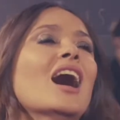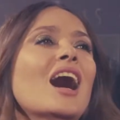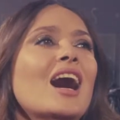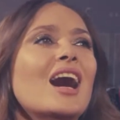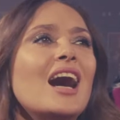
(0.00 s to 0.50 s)

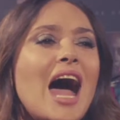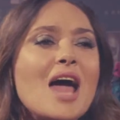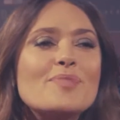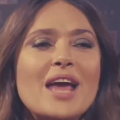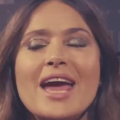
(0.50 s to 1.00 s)

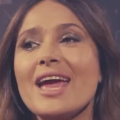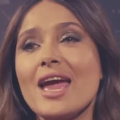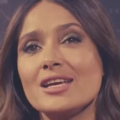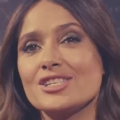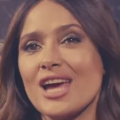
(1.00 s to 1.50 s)
I play
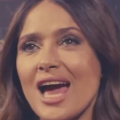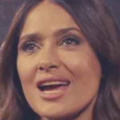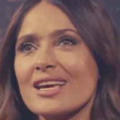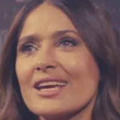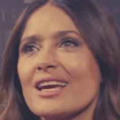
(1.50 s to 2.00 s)

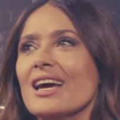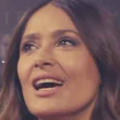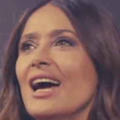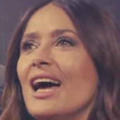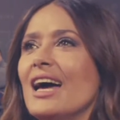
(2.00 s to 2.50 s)
Ajak
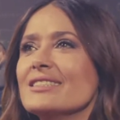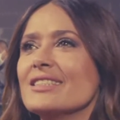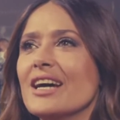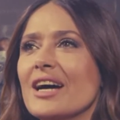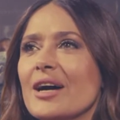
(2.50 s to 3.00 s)
and